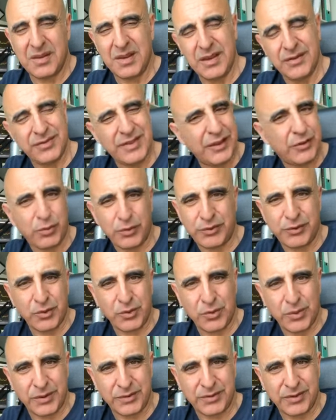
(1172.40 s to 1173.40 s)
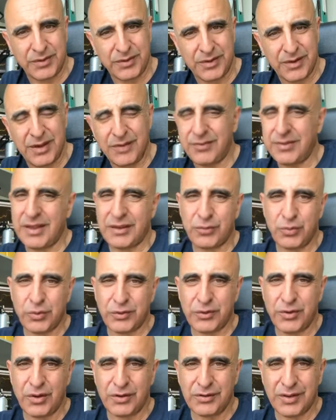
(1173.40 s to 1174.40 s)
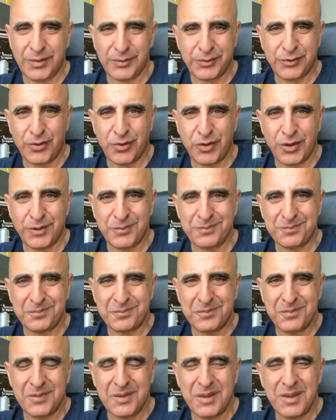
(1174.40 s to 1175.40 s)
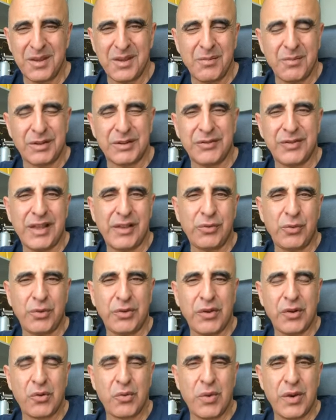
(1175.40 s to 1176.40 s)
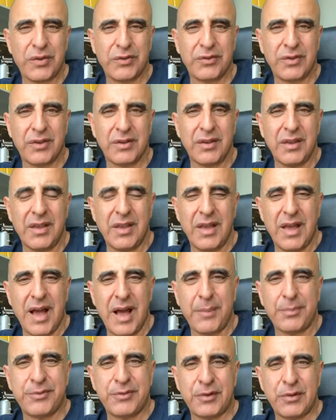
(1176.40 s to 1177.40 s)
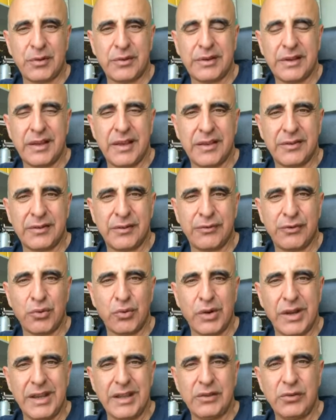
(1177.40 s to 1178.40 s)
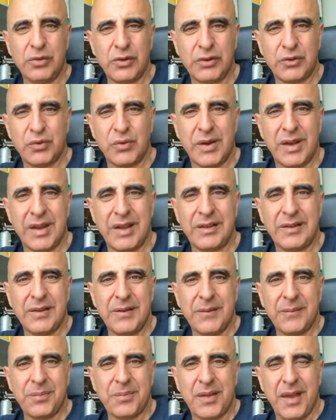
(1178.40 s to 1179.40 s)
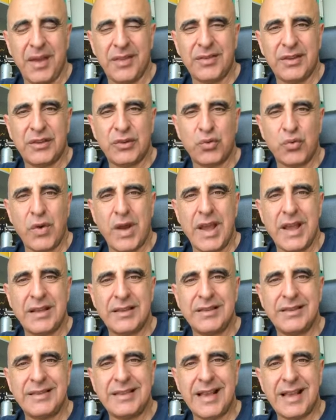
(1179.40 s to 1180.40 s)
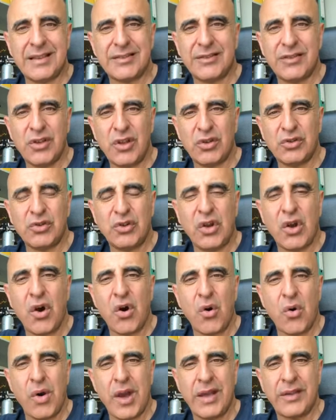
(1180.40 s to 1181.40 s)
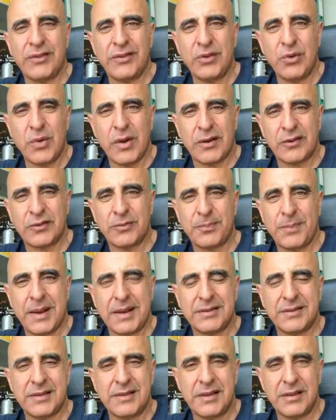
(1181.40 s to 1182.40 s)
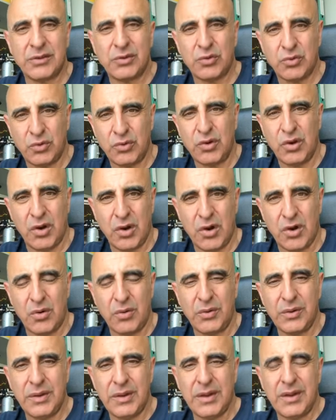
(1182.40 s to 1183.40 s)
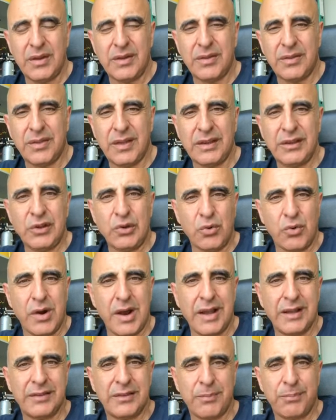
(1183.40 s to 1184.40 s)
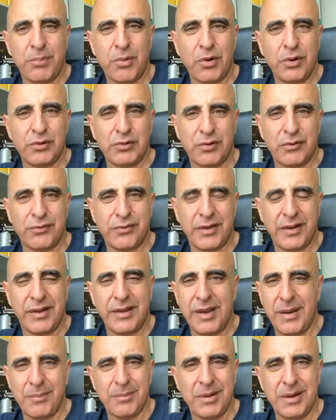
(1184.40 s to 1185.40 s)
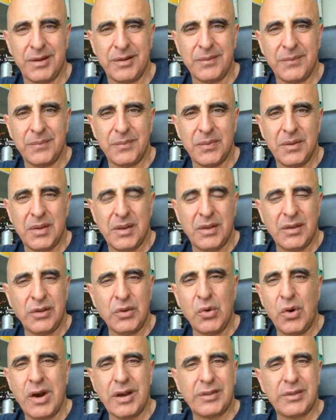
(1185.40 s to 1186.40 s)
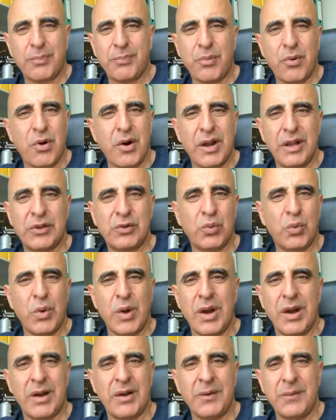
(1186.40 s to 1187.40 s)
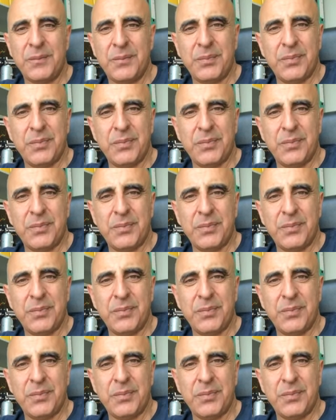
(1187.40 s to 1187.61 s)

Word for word: If that was your question. If that was not, I'm sorry. But if that was your question, absolutely yes. If you're into a trade and the trade does not go as you expected it to go, then you're at the point of a gambler. You're at the point where